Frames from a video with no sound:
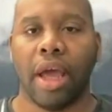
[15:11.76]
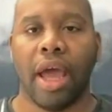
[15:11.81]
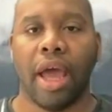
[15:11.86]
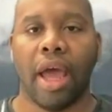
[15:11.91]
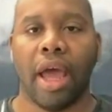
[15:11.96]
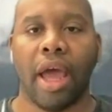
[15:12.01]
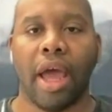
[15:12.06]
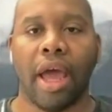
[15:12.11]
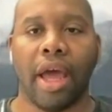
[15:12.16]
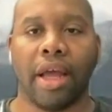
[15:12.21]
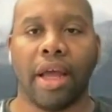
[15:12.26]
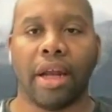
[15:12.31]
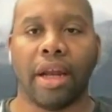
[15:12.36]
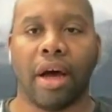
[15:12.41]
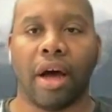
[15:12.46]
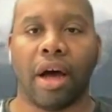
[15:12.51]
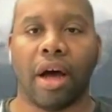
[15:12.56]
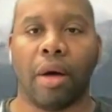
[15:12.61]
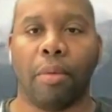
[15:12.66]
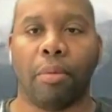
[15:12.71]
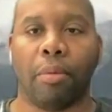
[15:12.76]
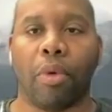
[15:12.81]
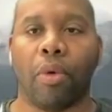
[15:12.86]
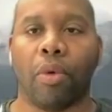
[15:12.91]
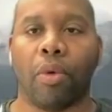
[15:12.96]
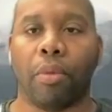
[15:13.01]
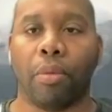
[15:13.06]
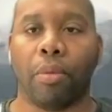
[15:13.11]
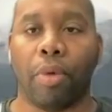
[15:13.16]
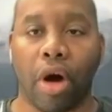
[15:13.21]
And
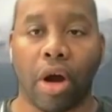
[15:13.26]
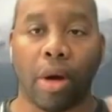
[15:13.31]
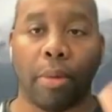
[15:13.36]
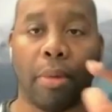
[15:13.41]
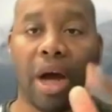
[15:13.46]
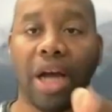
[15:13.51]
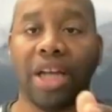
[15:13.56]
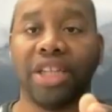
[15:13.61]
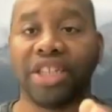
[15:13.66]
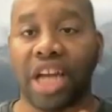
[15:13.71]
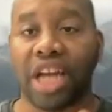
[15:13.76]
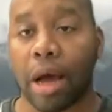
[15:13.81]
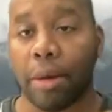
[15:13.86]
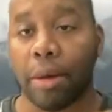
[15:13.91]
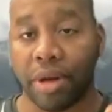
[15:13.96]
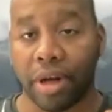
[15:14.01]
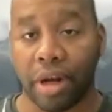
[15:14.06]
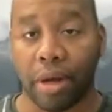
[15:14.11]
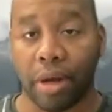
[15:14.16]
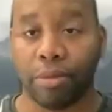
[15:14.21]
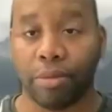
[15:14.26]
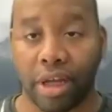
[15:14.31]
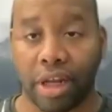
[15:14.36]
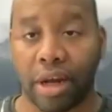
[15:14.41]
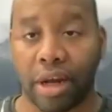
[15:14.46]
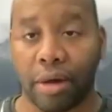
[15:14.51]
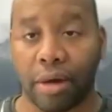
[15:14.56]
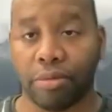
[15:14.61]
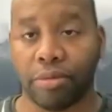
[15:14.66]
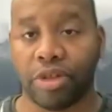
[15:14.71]
part of my job, and
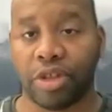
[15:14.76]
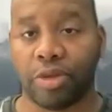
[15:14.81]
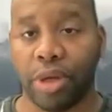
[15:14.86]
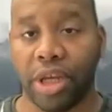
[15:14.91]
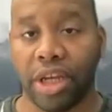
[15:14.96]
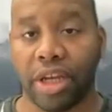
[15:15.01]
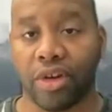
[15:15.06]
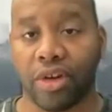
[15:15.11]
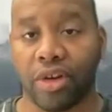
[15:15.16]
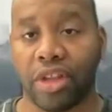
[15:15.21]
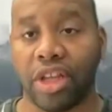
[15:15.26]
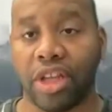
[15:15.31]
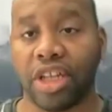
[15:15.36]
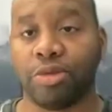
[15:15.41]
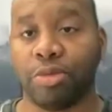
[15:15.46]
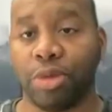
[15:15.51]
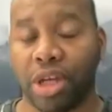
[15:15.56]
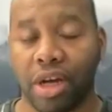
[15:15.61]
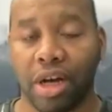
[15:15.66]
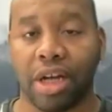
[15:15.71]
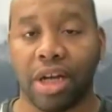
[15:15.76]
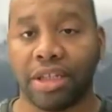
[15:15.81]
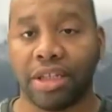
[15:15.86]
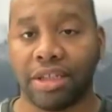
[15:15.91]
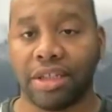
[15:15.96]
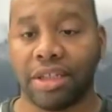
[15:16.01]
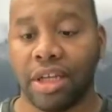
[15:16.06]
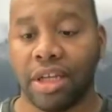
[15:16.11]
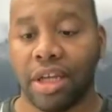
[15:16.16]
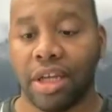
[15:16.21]
I'm speaking on this
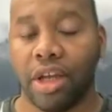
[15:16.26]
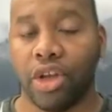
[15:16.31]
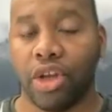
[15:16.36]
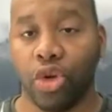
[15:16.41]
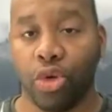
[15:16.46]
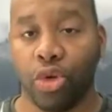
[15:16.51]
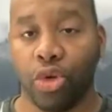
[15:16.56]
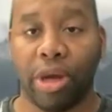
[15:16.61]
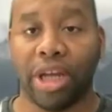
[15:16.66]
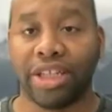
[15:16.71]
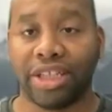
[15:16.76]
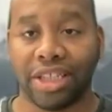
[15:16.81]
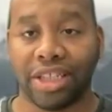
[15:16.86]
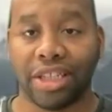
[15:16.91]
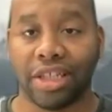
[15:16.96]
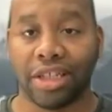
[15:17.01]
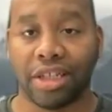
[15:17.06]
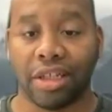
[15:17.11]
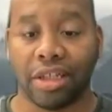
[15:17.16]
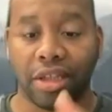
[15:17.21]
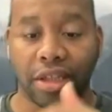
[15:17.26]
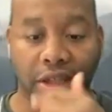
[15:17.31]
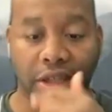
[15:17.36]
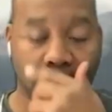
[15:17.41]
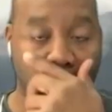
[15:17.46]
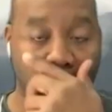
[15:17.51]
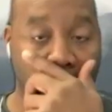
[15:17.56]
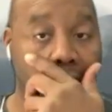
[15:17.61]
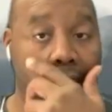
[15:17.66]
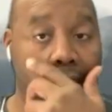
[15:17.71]
because you mentioned the
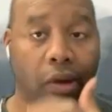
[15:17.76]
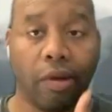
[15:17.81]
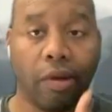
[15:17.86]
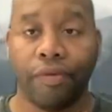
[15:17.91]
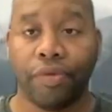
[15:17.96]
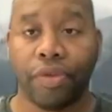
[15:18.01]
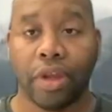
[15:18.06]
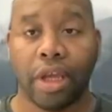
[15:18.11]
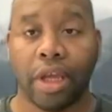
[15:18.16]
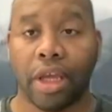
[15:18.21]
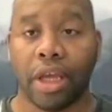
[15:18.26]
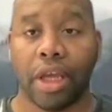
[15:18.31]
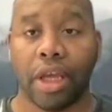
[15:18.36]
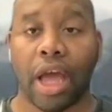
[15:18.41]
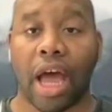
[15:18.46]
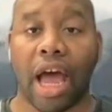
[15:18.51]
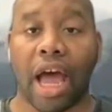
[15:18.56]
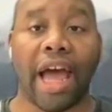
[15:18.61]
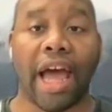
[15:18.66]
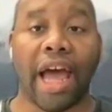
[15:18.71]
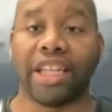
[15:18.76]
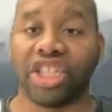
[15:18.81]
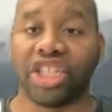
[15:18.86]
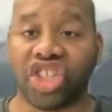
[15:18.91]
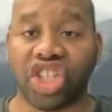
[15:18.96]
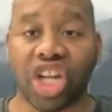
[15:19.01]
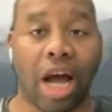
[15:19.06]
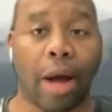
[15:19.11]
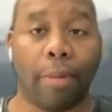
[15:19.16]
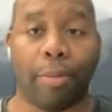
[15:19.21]
smell. I had to
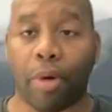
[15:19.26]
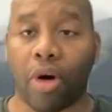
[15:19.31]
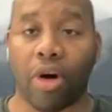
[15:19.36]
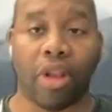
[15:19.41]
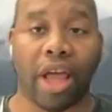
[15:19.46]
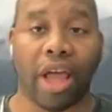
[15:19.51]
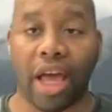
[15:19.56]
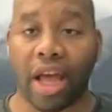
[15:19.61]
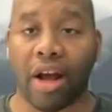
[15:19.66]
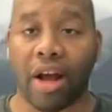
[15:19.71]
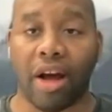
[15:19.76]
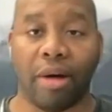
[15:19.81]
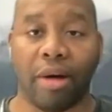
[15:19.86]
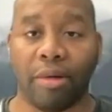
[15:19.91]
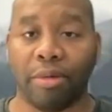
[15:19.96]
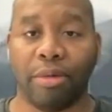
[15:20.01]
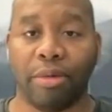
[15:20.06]
chop all that up